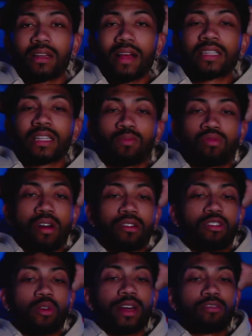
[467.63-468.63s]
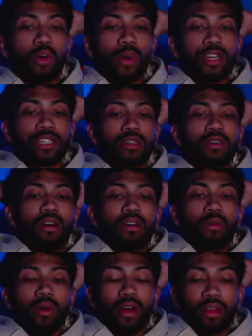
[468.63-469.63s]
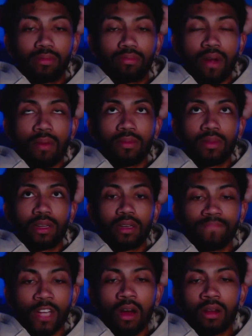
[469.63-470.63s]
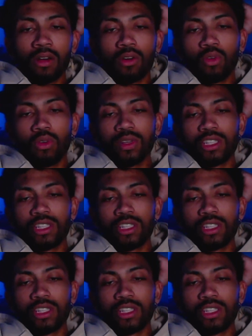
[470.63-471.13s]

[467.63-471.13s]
that's like LeBron or Croatia with probably, I don't know, who would